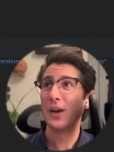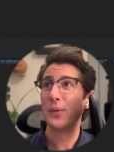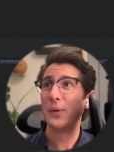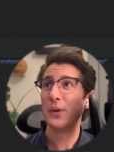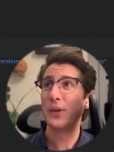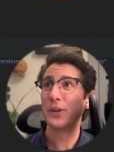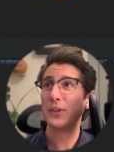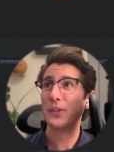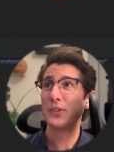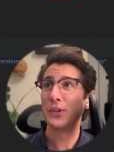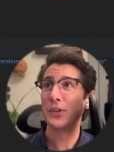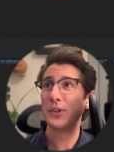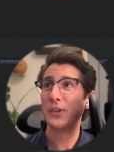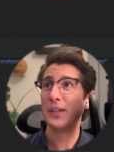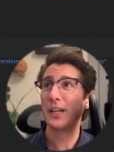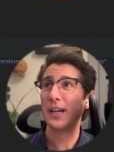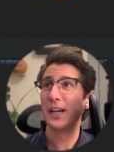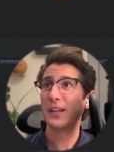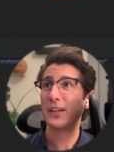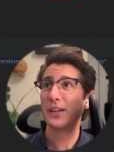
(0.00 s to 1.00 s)
We called
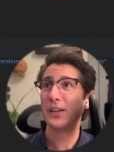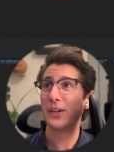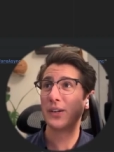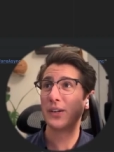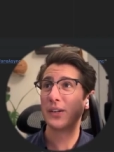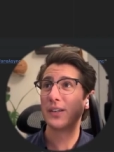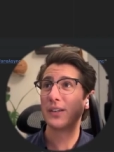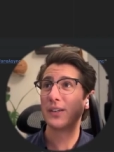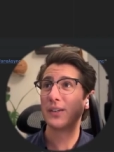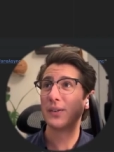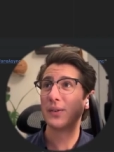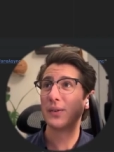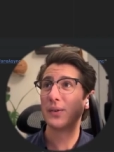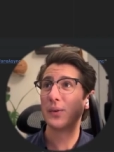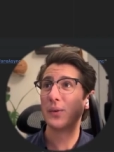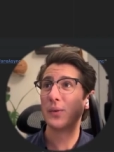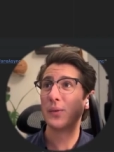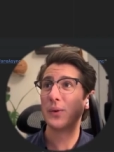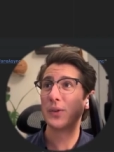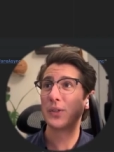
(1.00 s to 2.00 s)
turkey.cook,
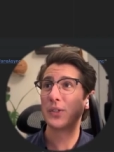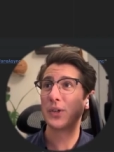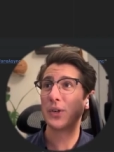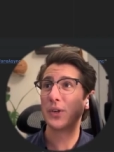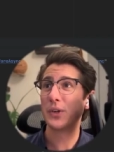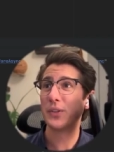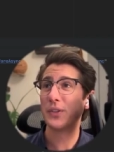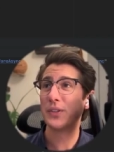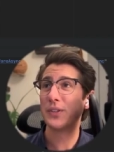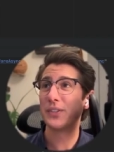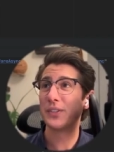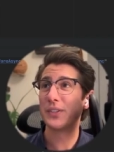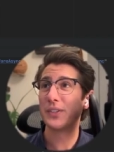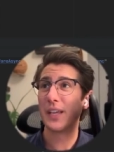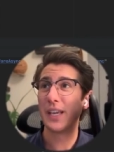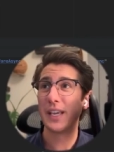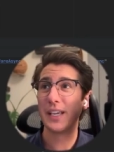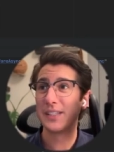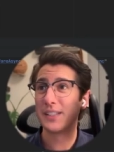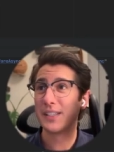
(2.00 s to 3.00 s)
which called this
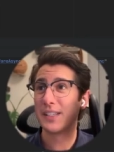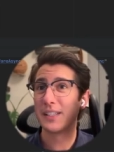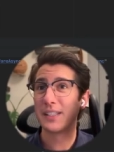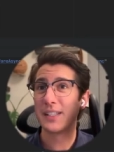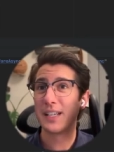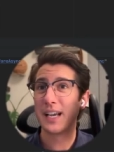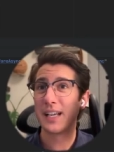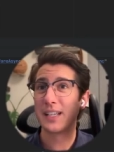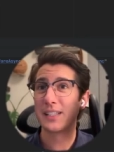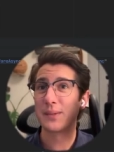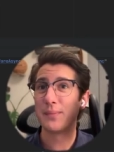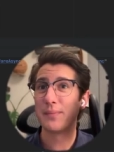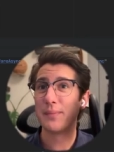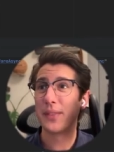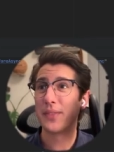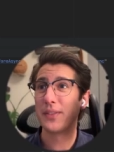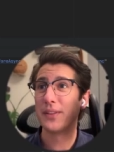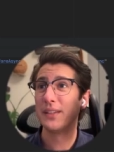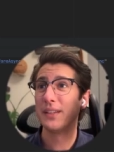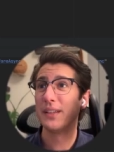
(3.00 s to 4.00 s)
async task
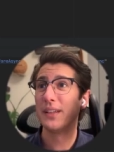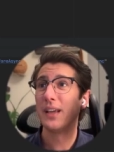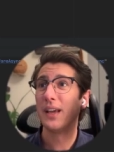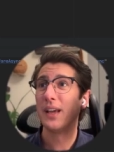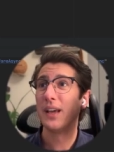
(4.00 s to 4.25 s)
method